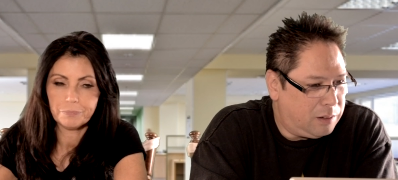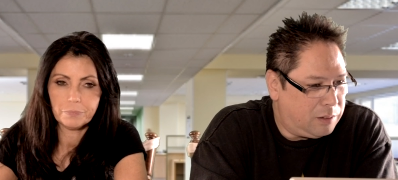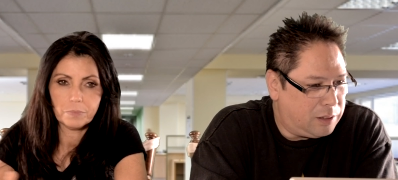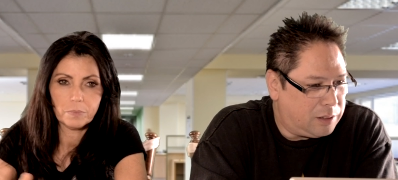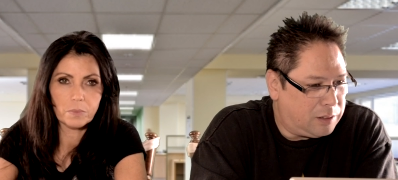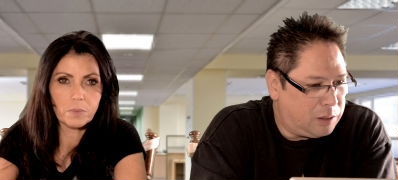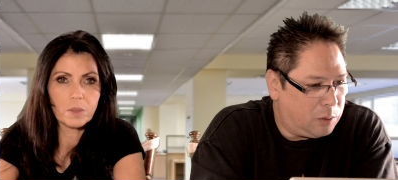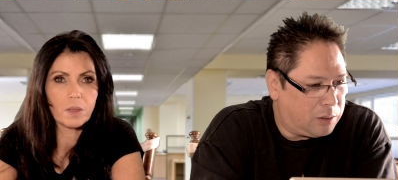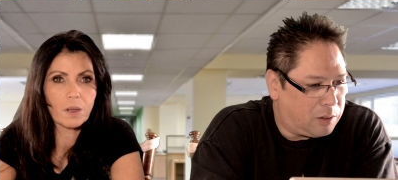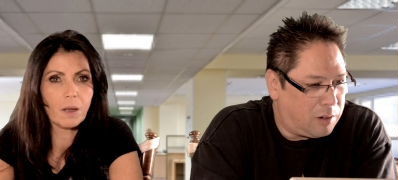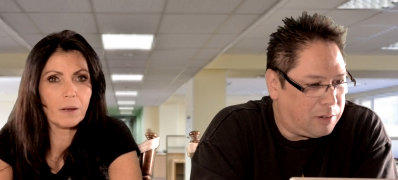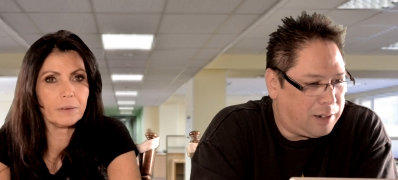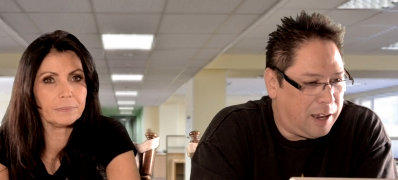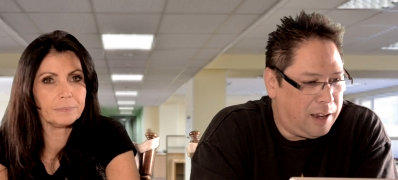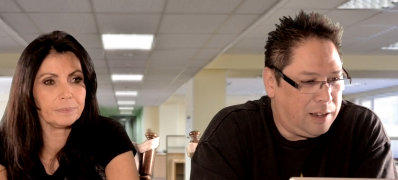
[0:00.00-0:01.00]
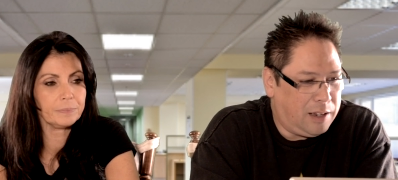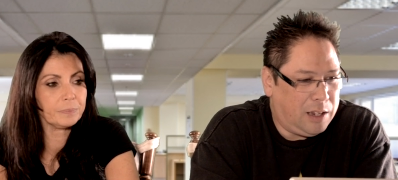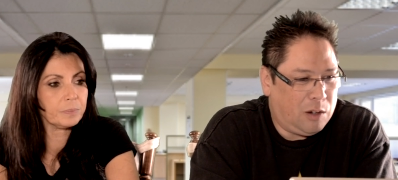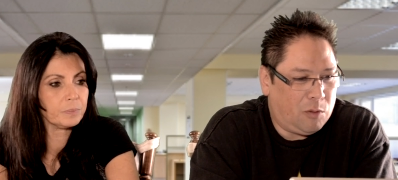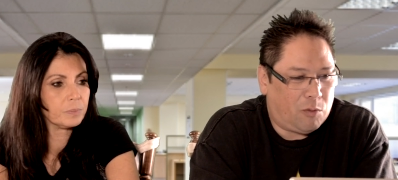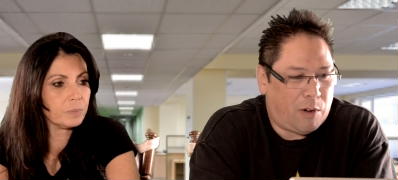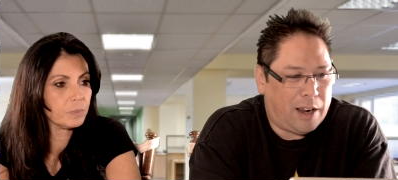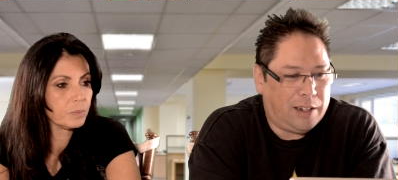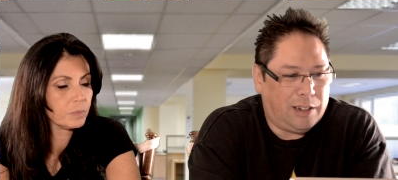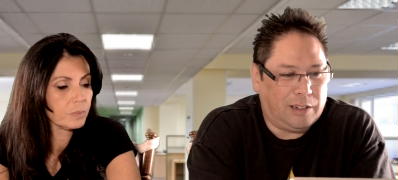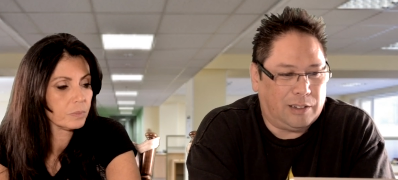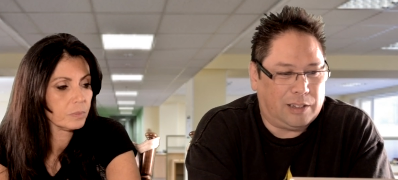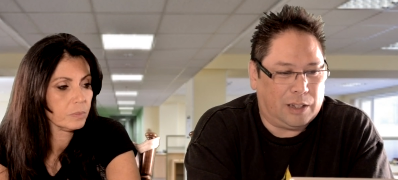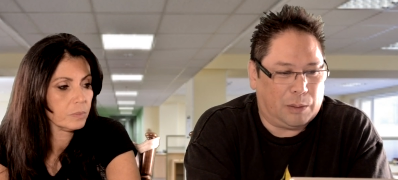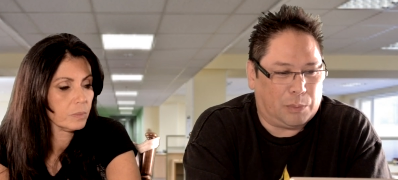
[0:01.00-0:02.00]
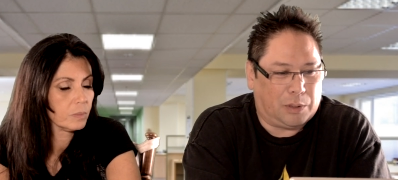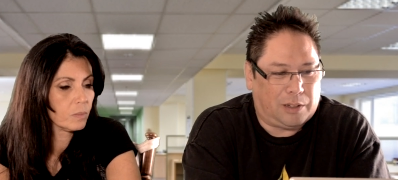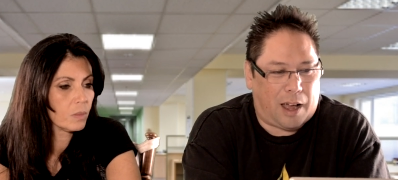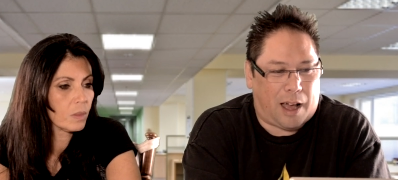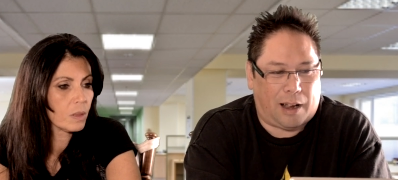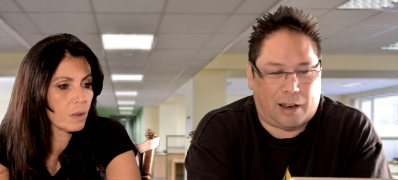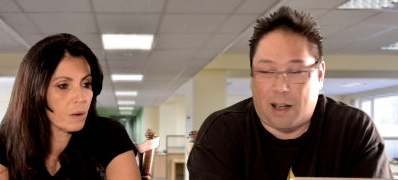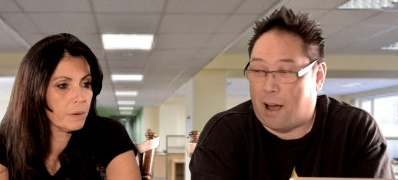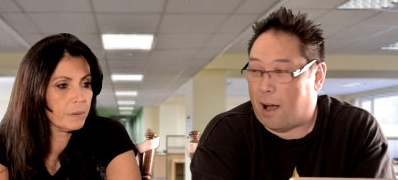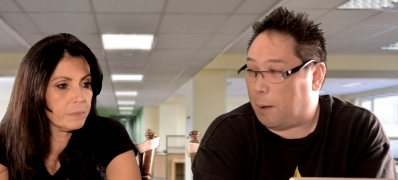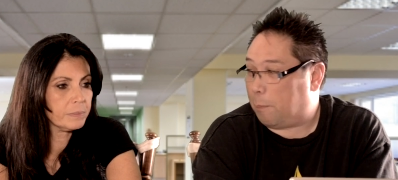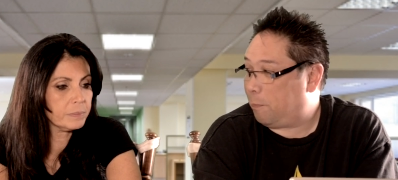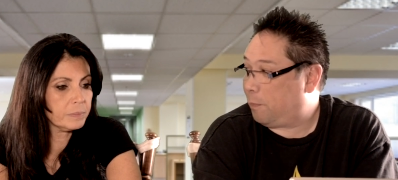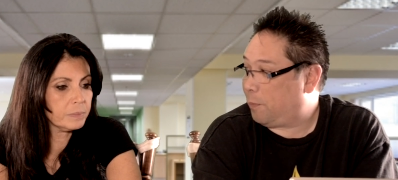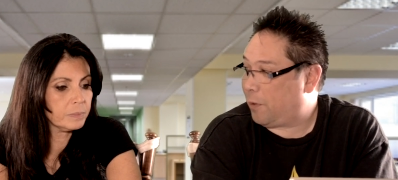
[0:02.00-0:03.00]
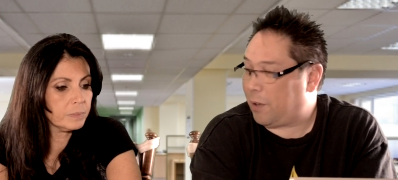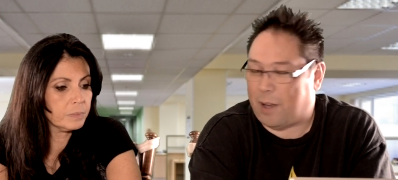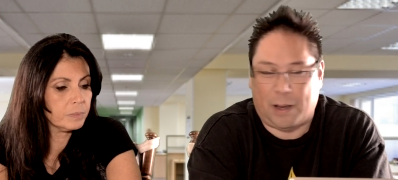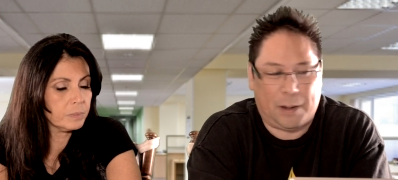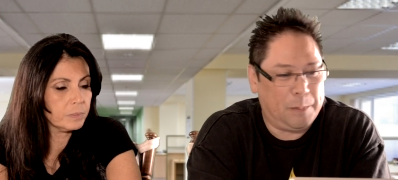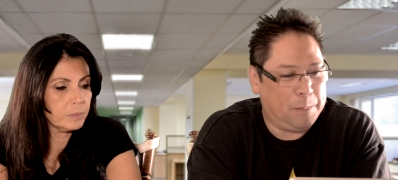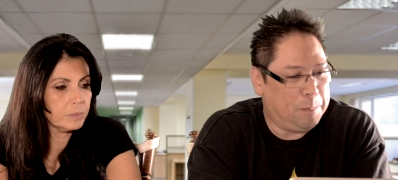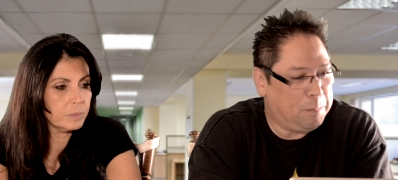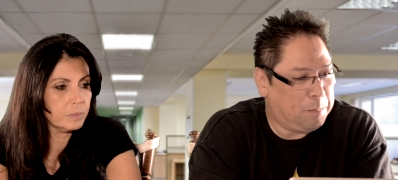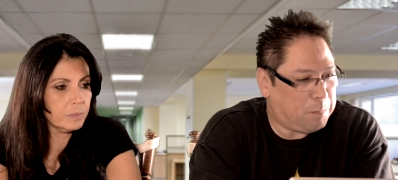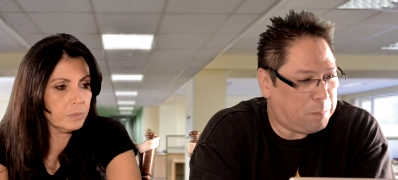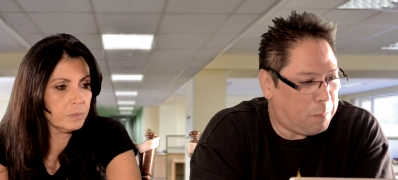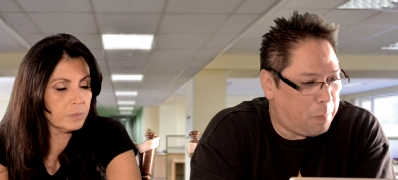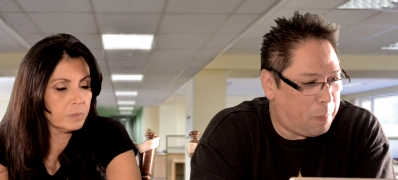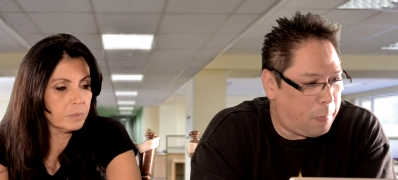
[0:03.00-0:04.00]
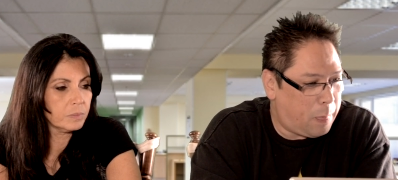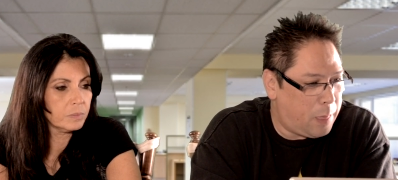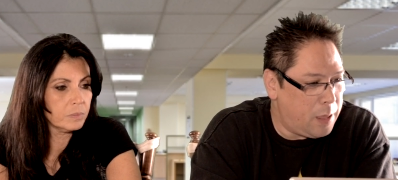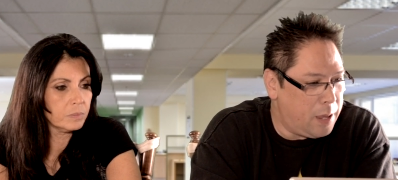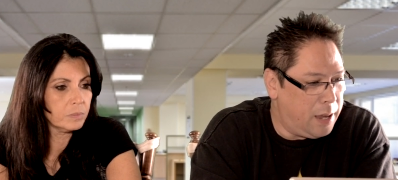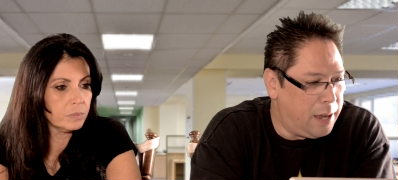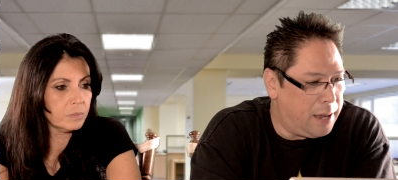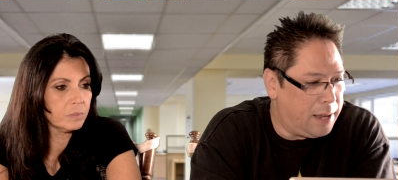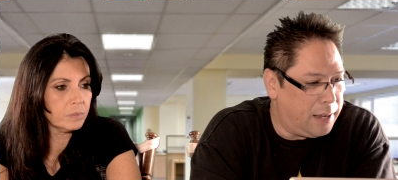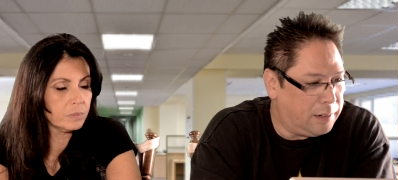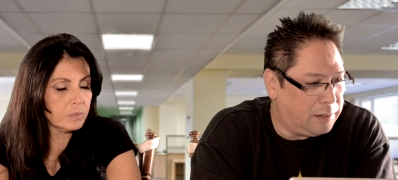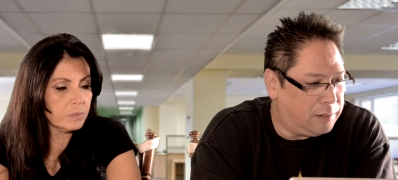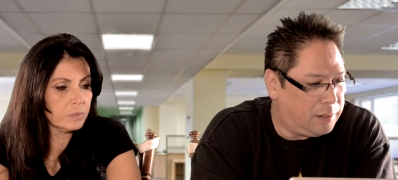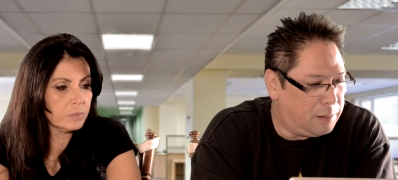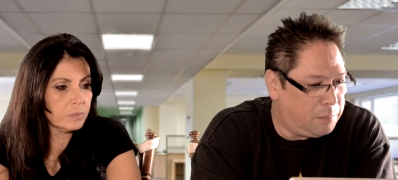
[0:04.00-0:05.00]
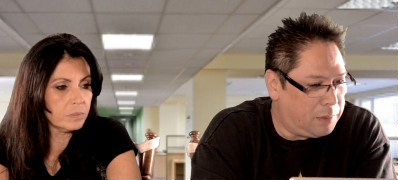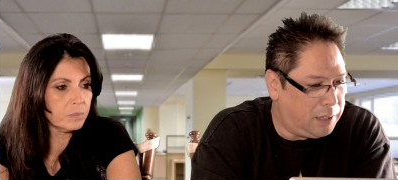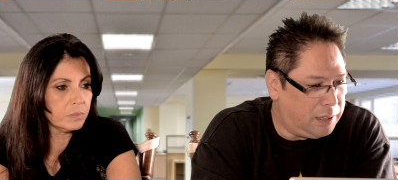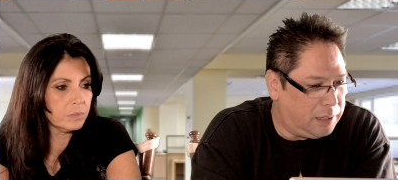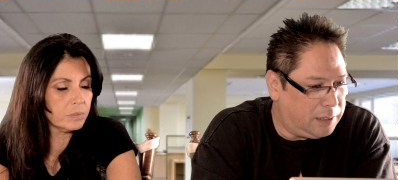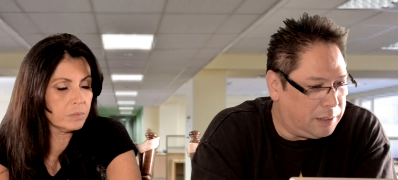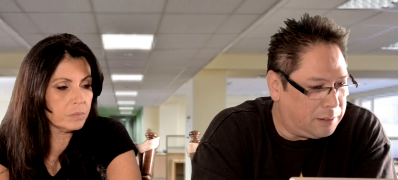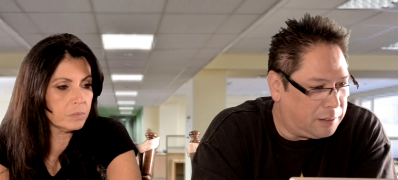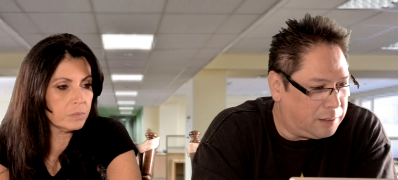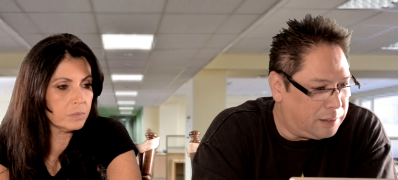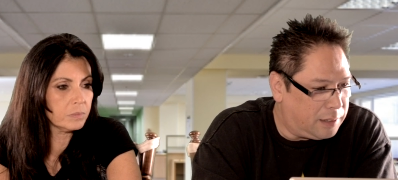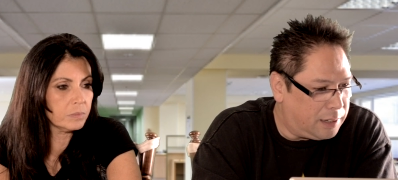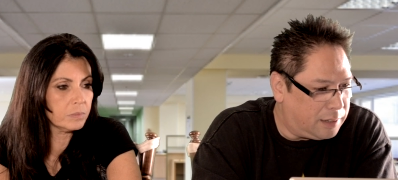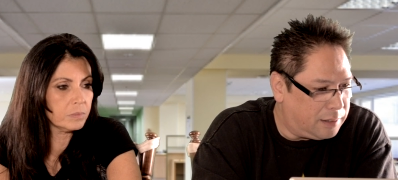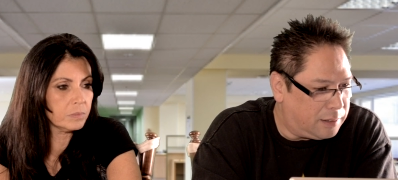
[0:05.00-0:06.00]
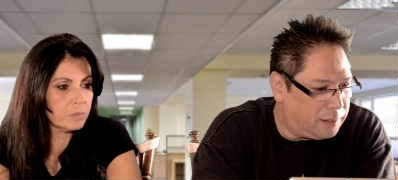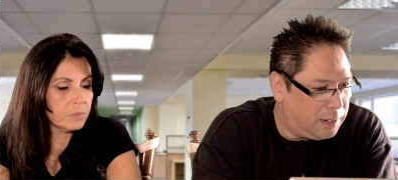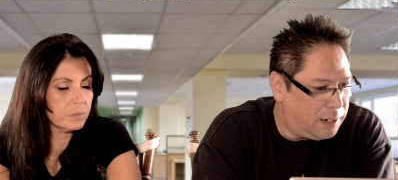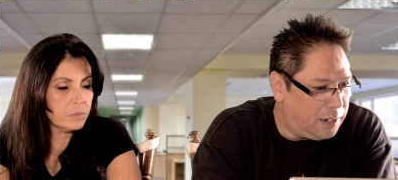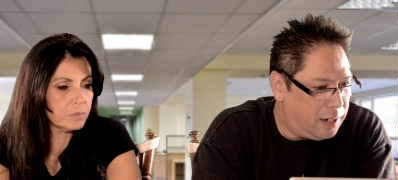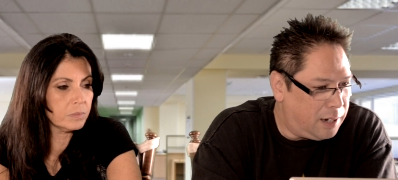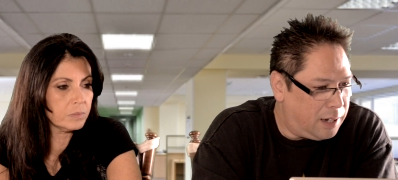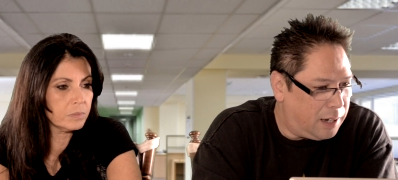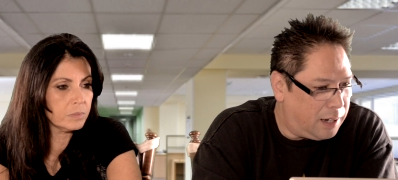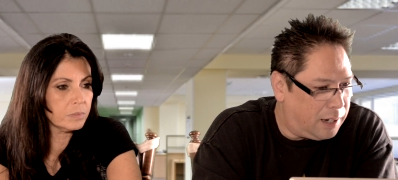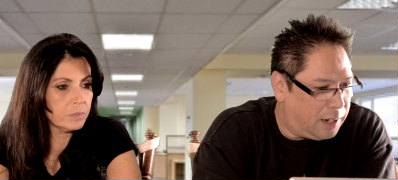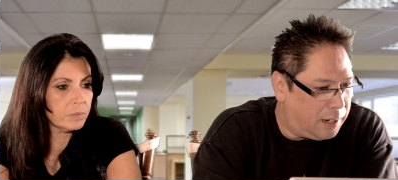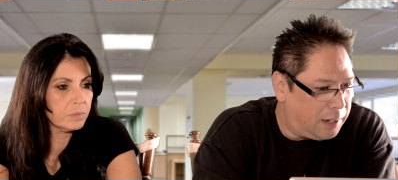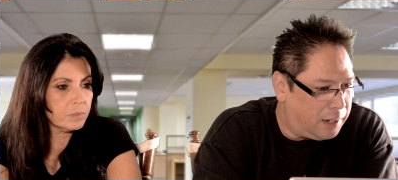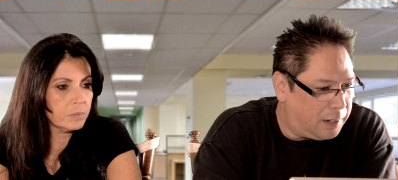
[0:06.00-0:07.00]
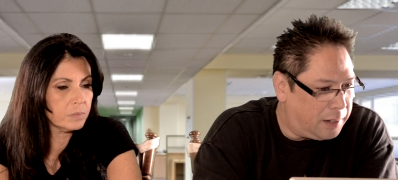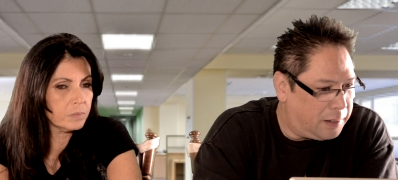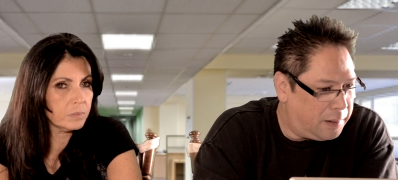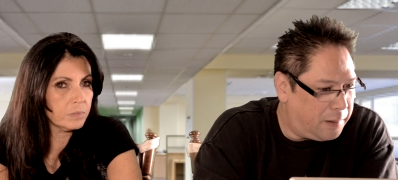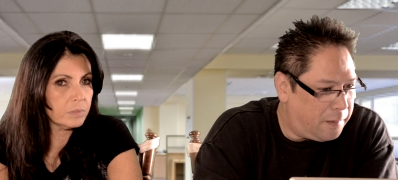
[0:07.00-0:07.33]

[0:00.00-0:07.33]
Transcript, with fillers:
Speaker 1: let's see, what's dailywritingtips.com. Okay? Mm-hmm. And somebody here says, uh,